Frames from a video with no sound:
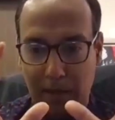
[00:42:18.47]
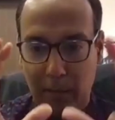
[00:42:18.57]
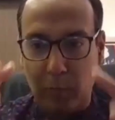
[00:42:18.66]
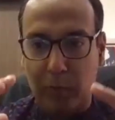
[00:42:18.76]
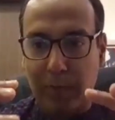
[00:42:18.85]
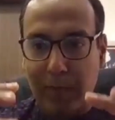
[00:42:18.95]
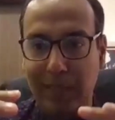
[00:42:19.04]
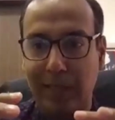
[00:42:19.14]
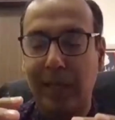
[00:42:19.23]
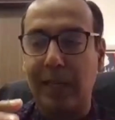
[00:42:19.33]
it was
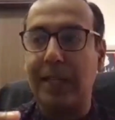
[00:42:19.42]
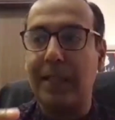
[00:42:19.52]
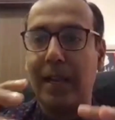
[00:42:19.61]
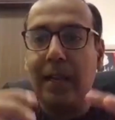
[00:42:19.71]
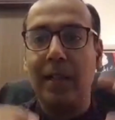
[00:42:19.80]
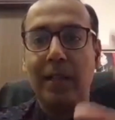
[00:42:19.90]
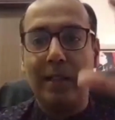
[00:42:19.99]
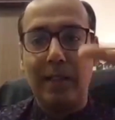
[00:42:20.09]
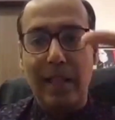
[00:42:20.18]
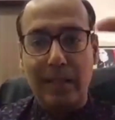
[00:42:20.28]
basically that
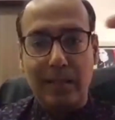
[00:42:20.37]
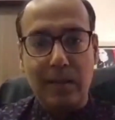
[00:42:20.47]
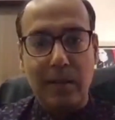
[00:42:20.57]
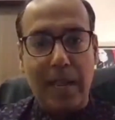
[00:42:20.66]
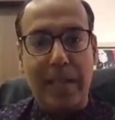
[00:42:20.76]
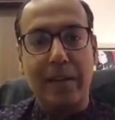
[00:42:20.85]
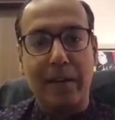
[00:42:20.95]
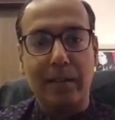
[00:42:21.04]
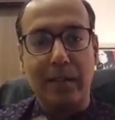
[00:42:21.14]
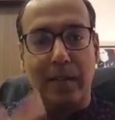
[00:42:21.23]
there is a tigress